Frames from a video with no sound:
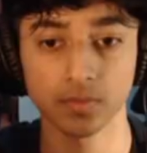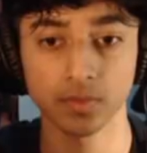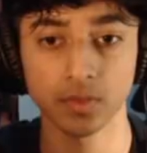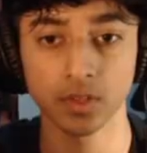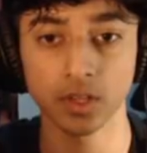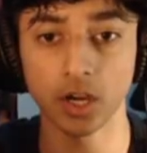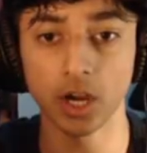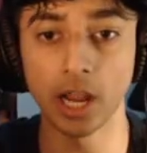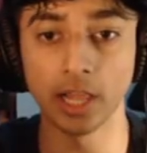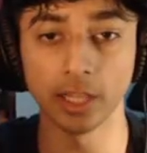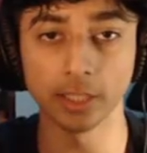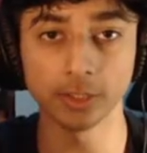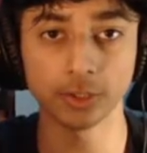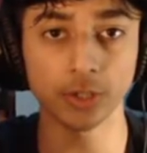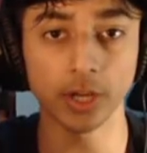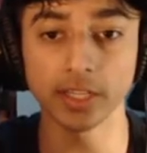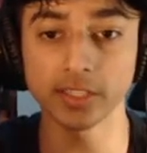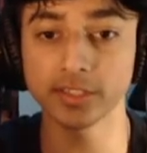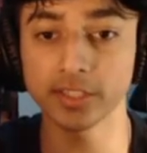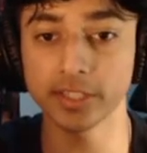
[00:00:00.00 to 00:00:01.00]
Alright, let's
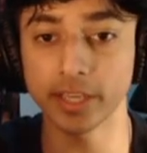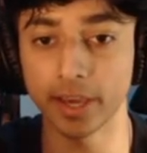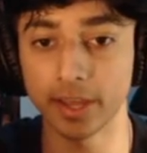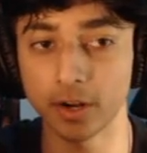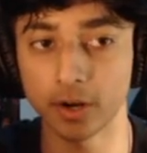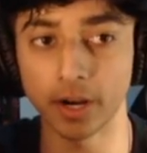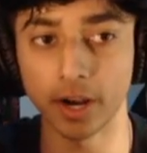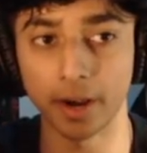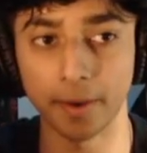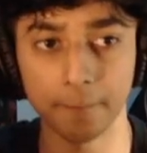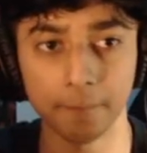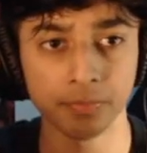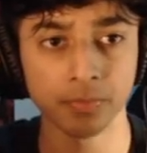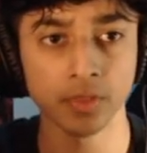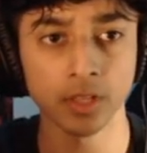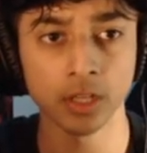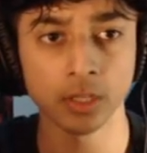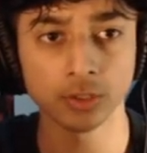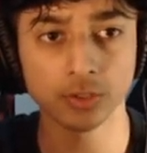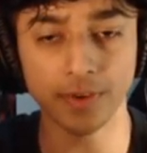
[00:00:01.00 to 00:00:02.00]
try this again. Alright.
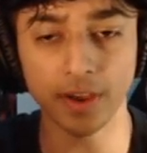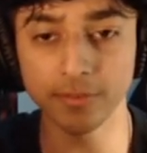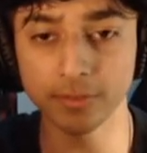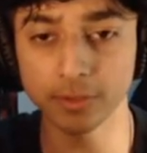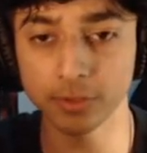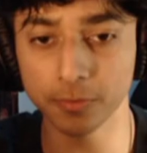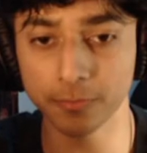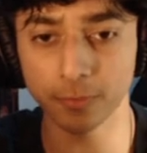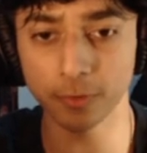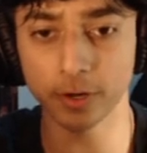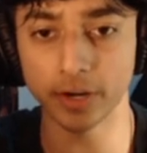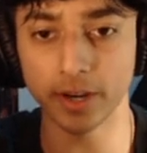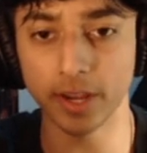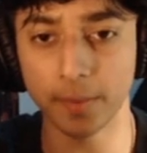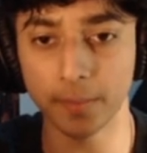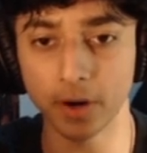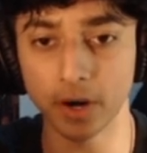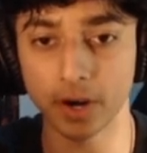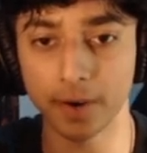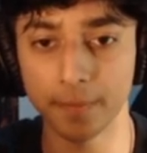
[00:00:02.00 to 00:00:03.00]
Survive until 4
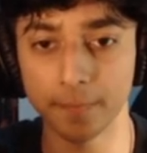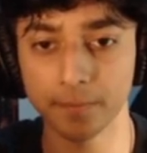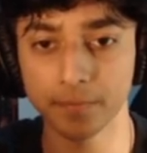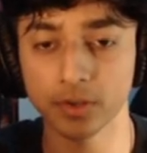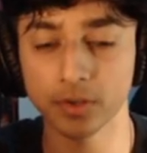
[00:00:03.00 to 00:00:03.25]
a.m. Alright.